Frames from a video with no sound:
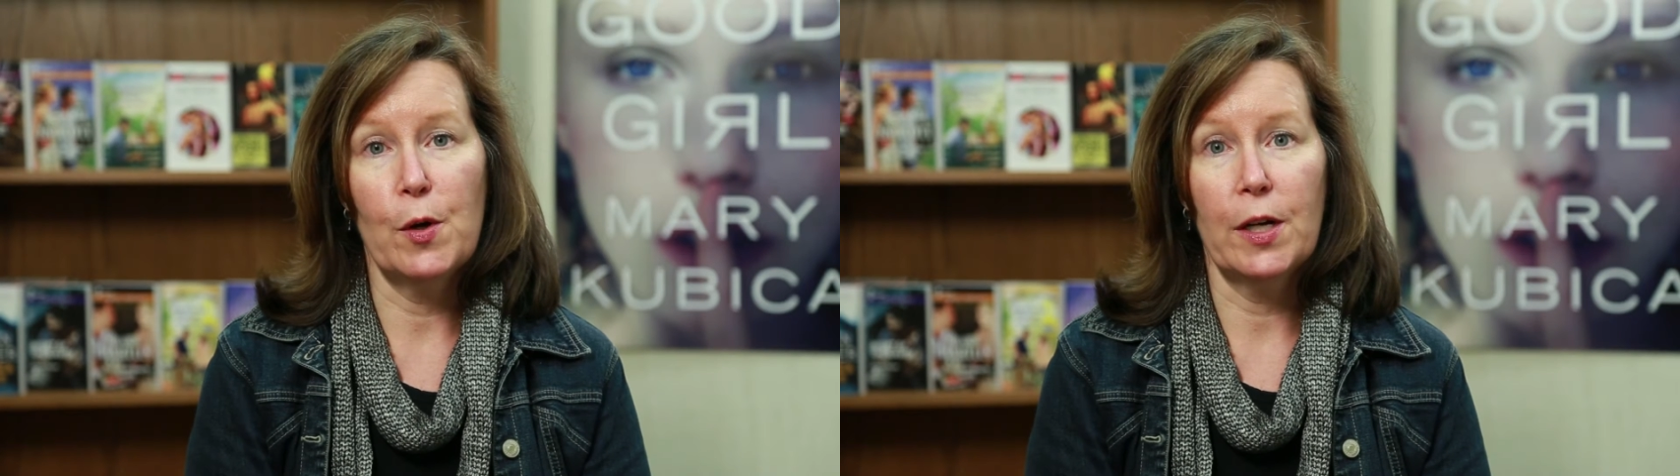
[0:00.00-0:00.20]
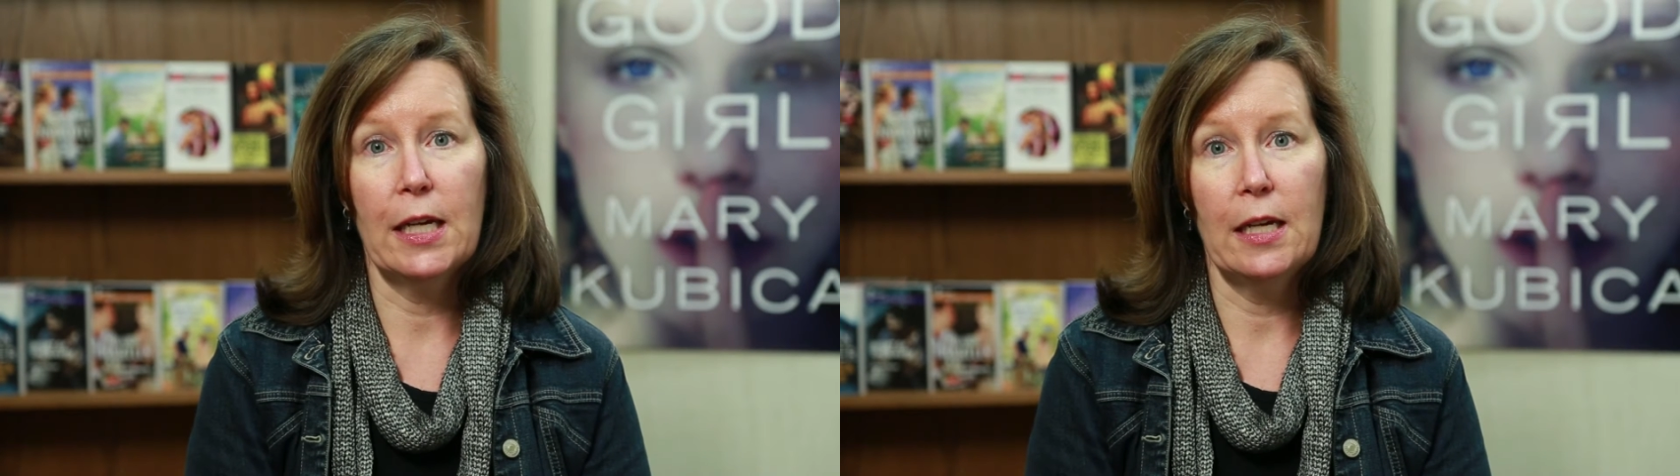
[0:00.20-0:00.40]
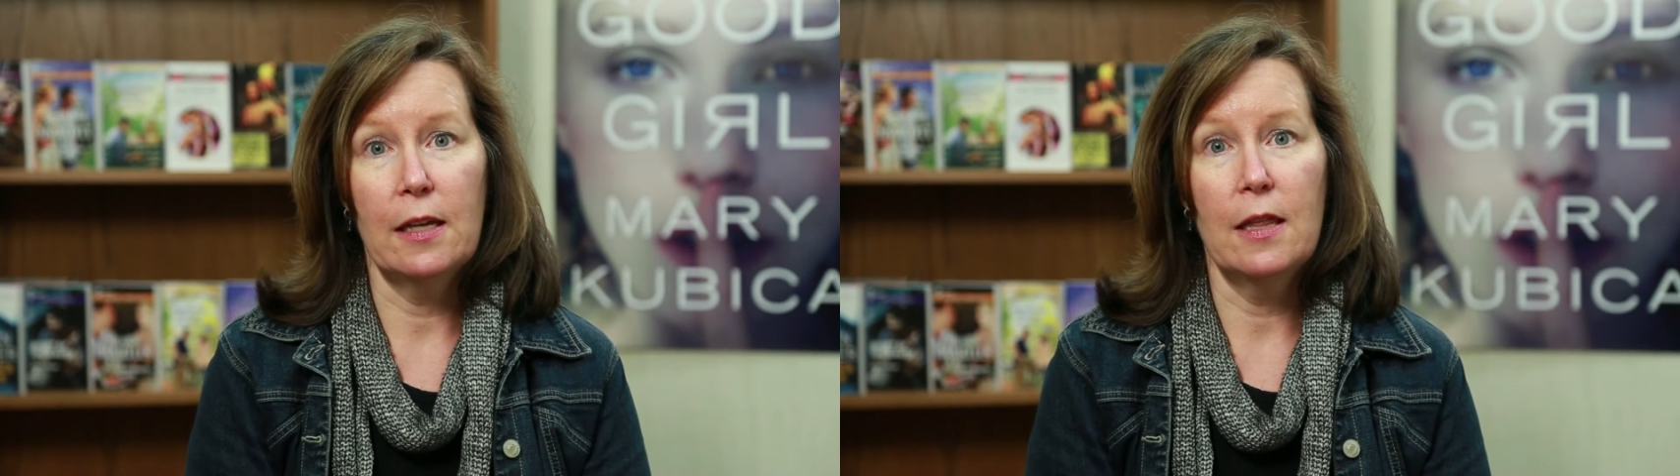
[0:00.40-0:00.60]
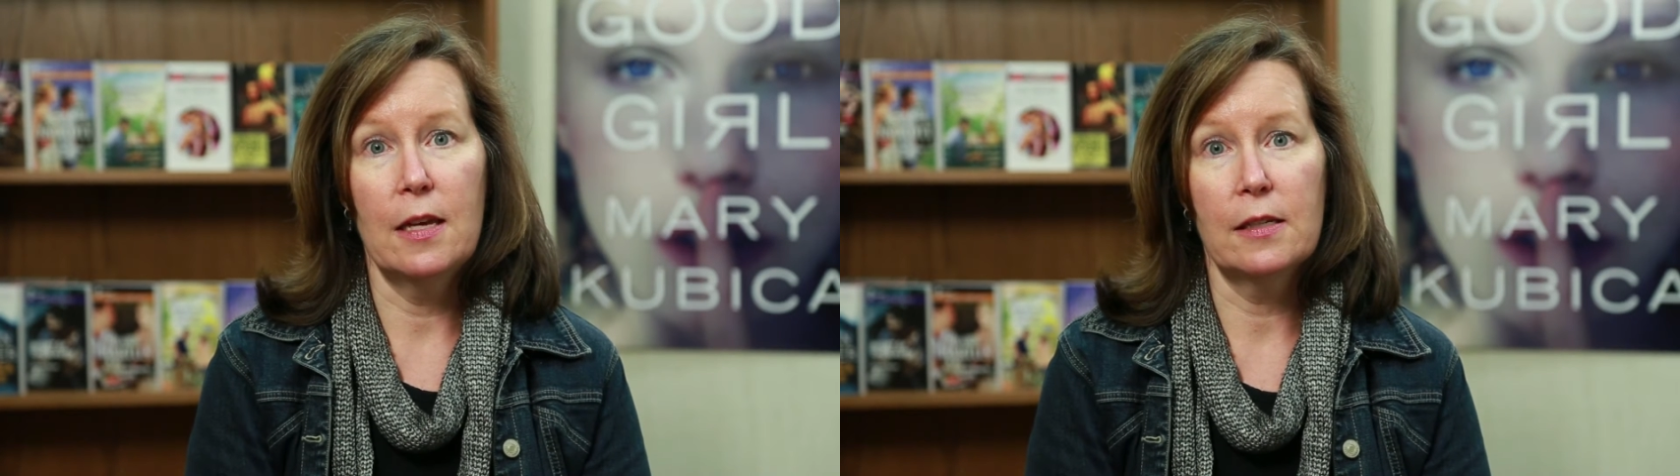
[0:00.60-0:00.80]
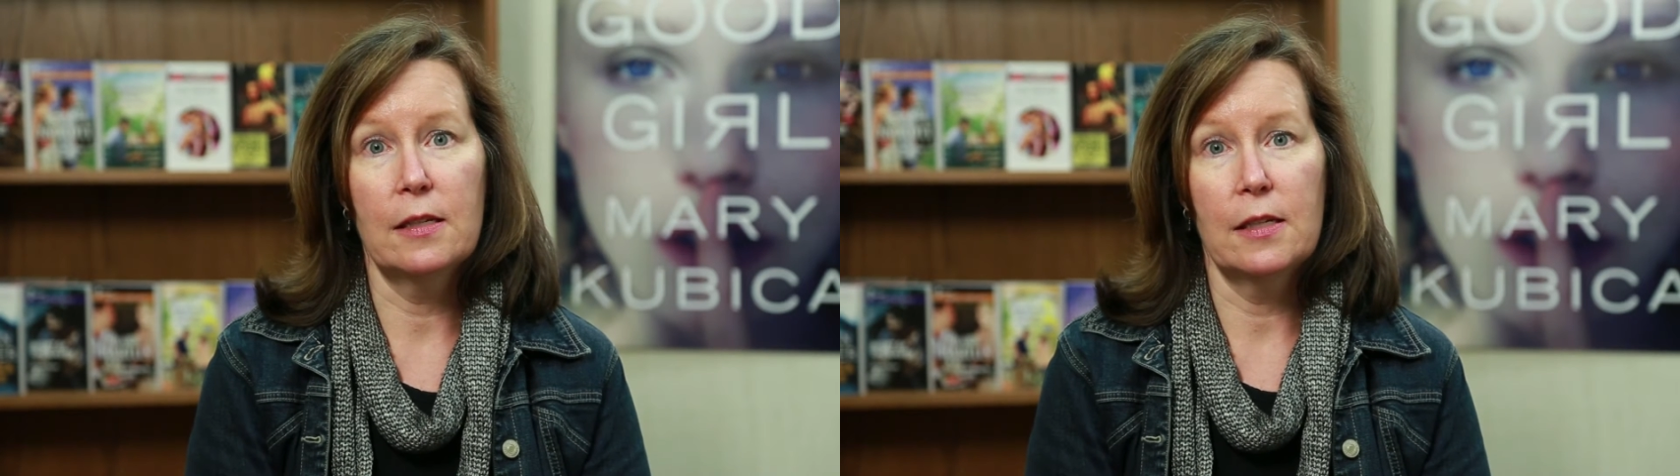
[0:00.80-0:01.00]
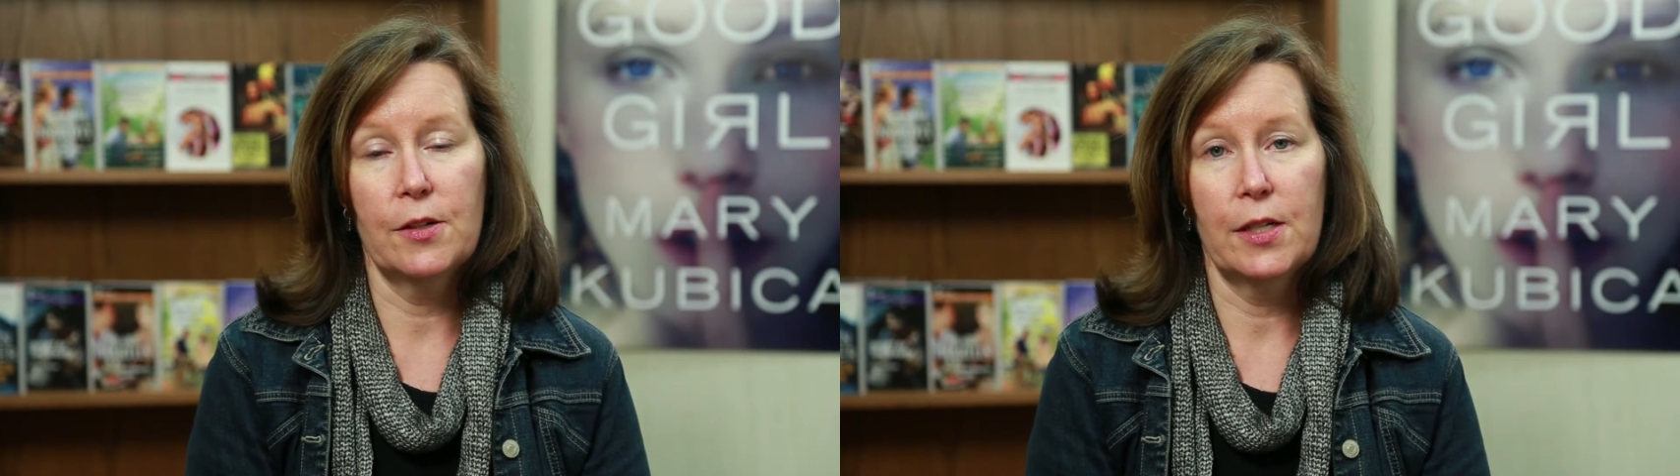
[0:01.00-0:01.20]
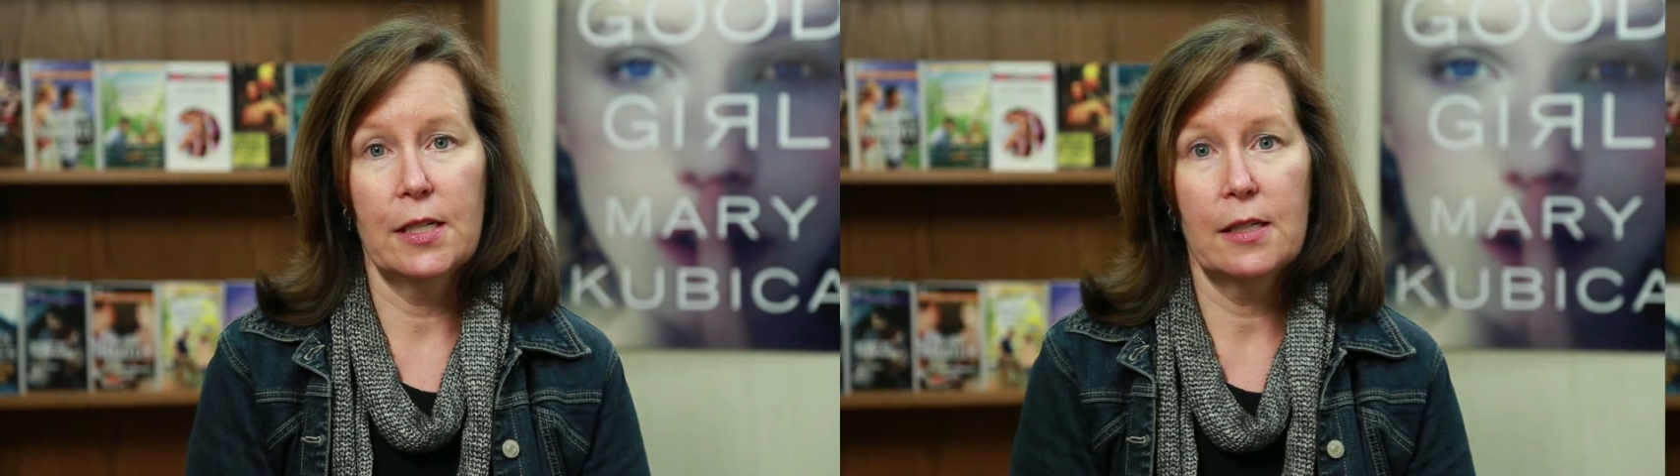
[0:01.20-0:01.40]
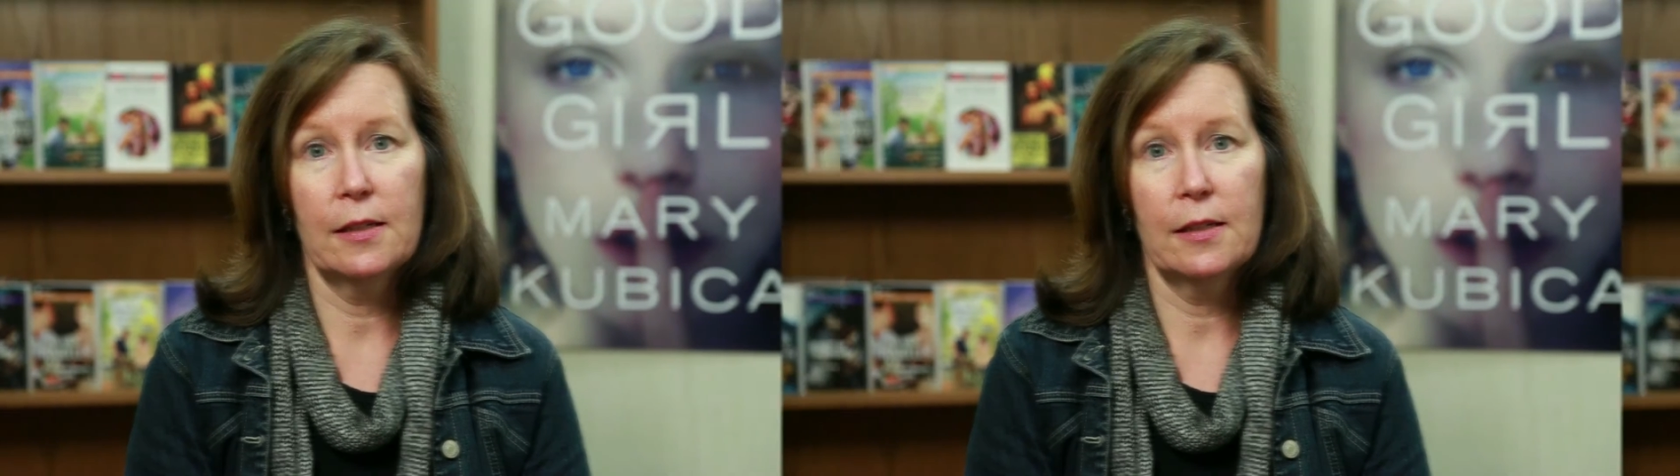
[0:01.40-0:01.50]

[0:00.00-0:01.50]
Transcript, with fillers: book in this series.